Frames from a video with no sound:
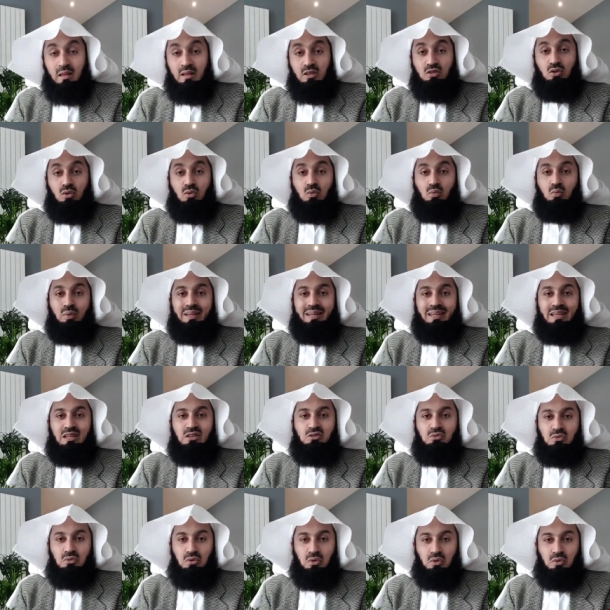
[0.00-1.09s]
So we need
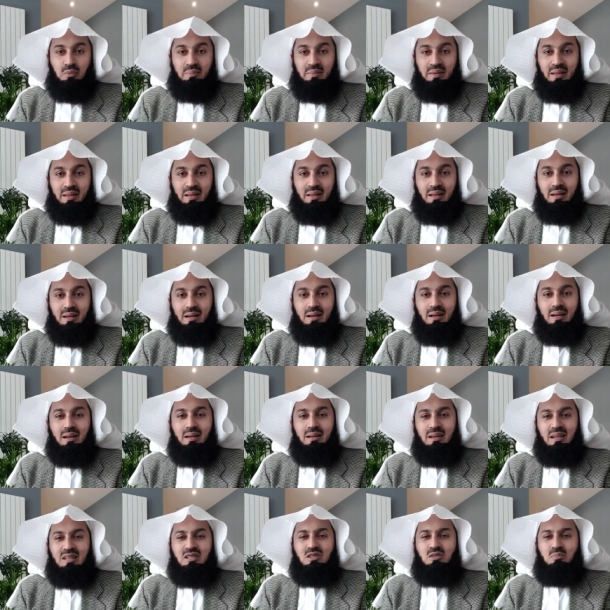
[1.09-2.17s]
to know. Uh,
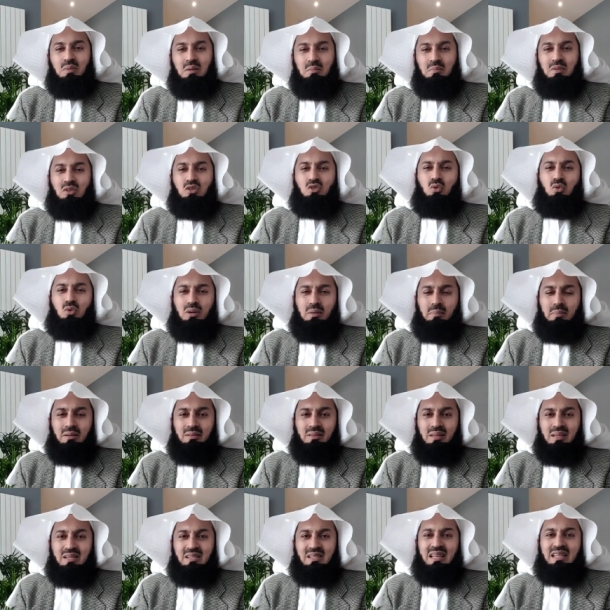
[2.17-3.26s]
let's be mature
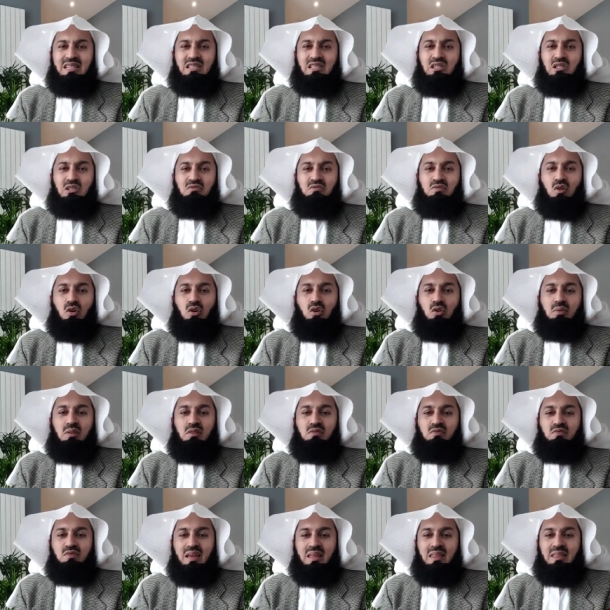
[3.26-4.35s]
about things. Let's follow
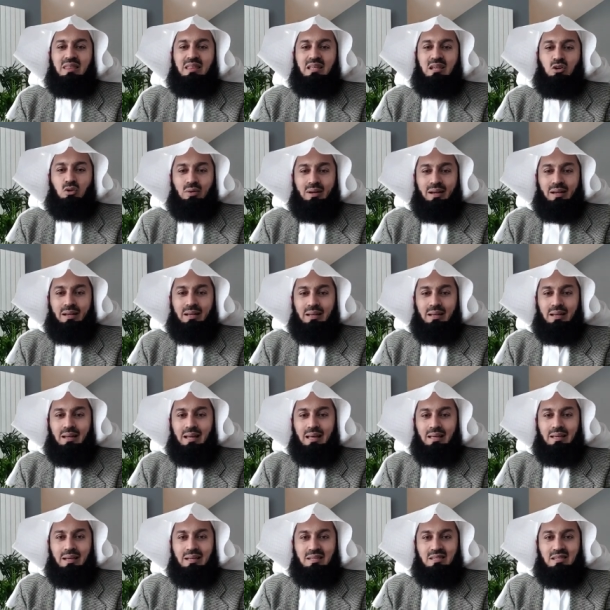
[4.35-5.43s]
the faith correctly.
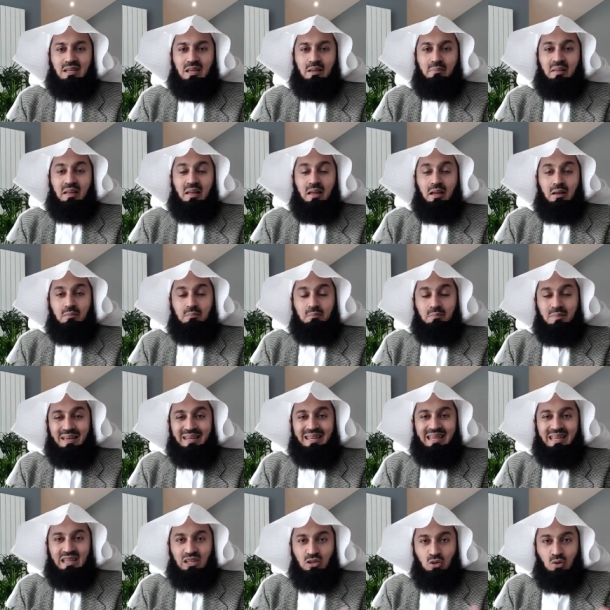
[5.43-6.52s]
Like I said,
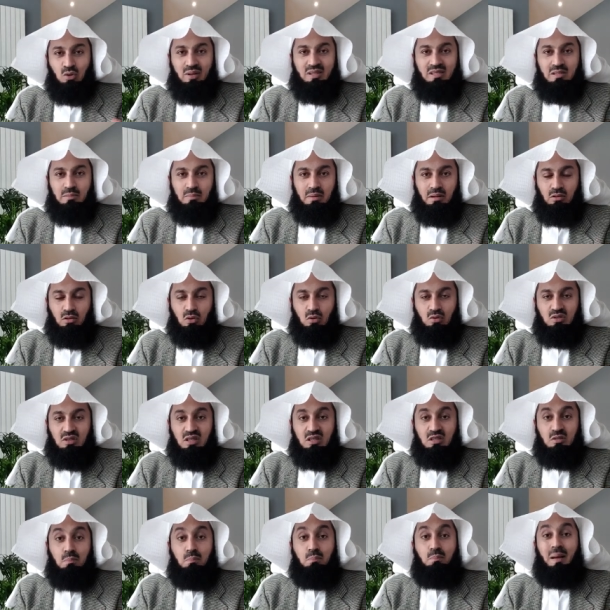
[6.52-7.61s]
making a noise about those
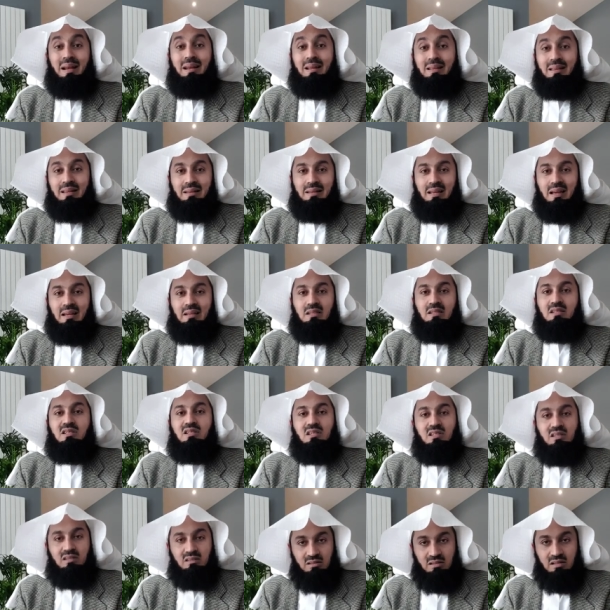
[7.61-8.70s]
things, better than that is
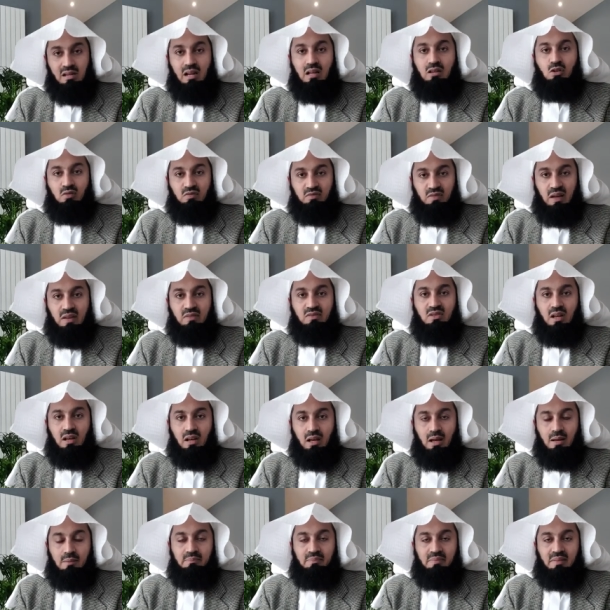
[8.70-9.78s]
just start your five
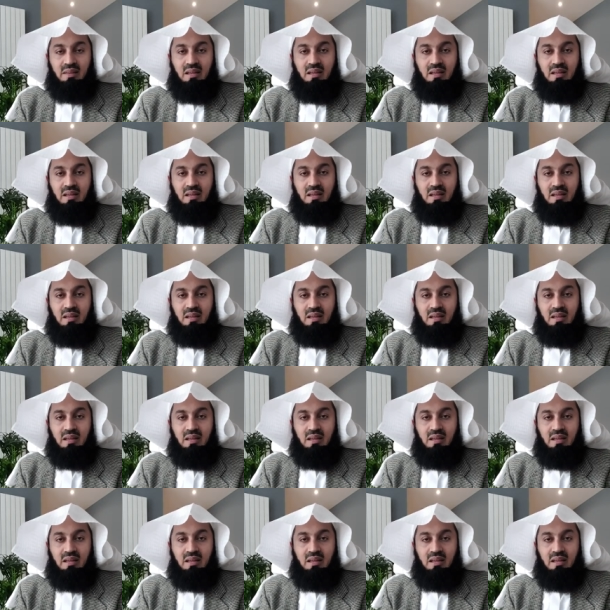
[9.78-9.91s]
salah.